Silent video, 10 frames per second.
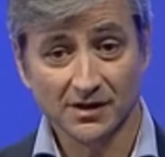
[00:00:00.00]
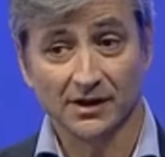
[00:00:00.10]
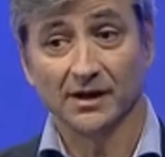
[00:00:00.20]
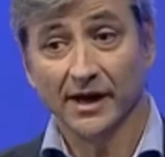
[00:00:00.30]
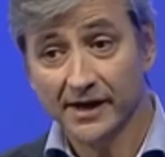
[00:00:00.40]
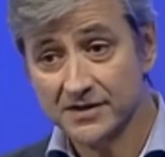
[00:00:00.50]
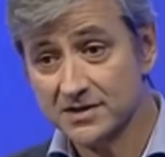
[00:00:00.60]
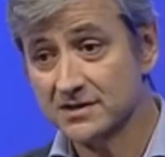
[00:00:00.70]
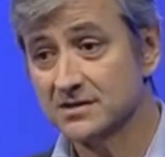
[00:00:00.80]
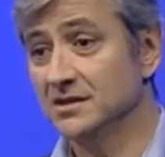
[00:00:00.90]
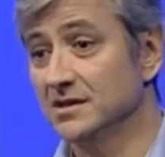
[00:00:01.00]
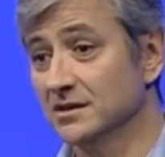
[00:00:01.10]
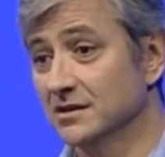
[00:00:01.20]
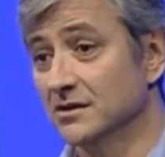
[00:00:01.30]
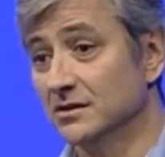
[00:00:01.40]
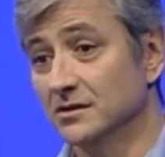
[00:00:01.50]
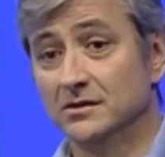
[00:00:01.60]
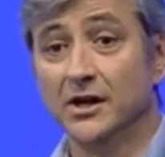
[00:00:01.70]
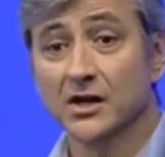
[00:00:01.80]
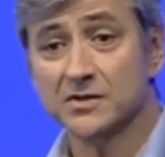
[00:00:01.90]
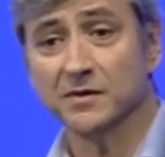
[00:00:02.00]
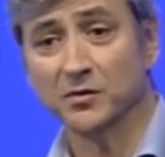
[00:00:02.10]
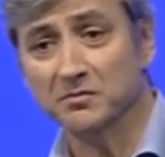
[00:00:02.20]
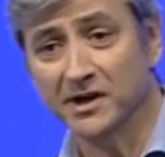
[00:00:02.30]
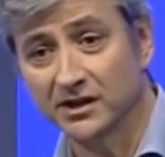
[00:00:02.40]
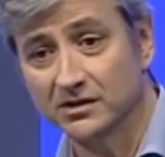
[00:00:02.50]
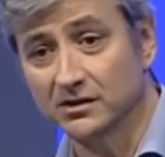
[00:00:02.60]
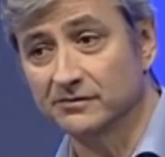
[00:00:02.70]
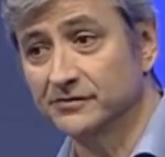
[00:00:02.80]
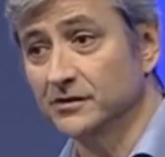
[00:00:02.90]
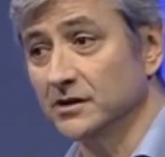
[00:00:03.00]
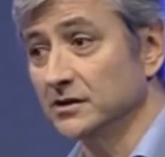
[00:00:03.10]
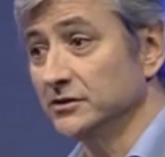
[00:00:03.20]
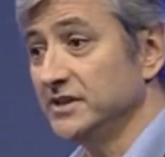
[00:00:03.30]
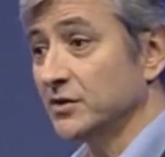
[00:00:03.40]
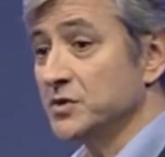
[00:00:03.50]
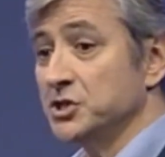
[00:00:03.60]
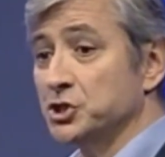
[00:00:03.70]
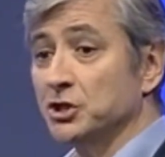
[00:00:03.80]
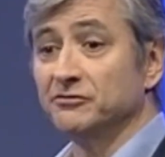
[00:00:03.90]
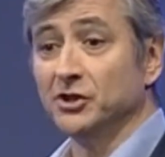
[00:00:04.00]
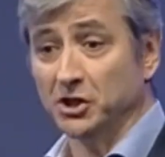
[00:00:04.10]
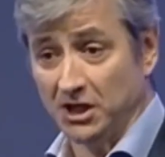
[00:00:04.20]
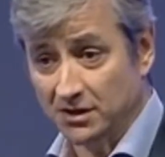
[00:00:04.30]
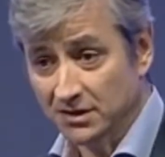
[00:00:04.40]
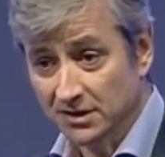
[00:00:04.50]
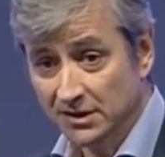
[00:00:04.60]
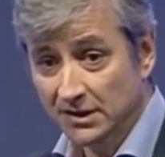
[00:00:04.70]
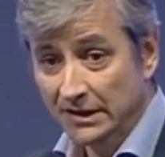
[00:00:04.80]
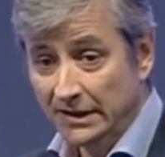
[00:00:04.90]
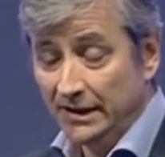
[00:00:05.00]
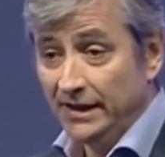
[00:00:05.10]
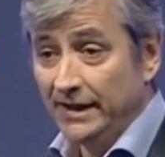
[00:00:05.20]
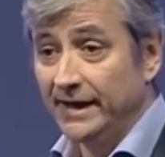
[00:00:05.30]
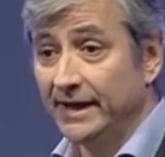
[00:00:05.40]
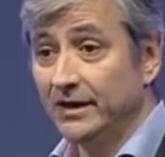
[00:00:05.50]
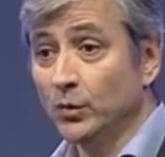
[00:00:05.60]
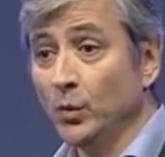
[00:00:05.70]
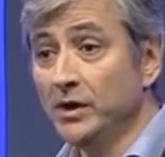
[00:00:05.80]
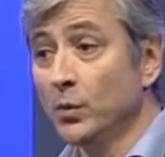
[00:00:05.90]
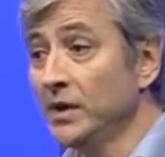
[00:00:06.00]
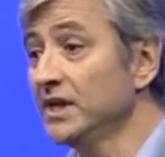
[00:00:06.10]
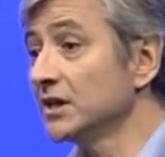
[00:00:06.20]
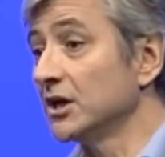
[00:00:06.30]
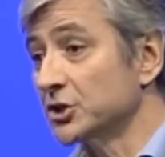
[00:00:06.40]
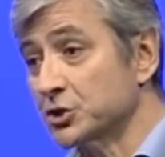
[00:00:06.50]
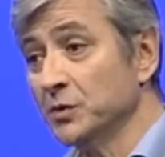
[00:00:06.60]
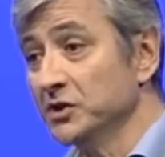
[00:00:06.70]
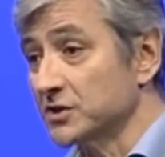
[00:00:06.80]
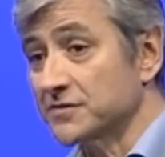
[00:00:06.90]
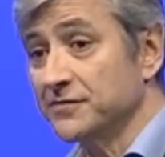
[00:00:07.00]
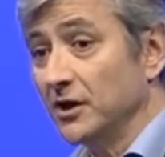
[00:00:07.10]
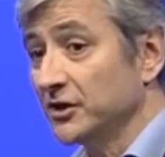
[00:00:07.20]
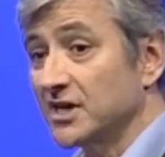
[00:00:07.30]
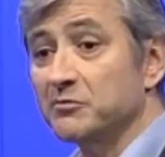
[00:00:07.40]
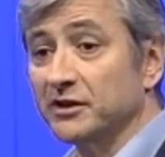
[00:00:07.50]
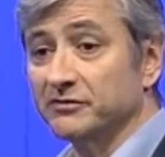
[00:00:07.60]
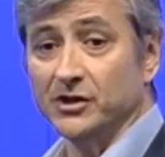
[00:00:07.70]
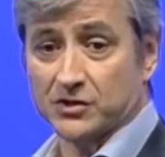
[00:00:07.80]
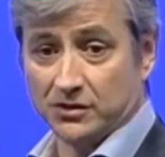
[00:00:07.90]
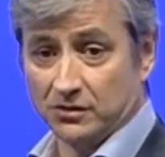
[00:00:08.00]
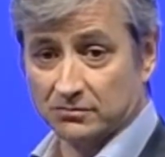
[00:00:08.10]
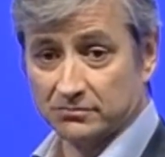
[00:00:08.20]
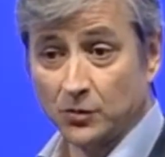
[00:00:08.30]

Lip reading: And hence the announcement we made of the acquisition of Nokia. And we relaunched Windows Phone a couple of years ago.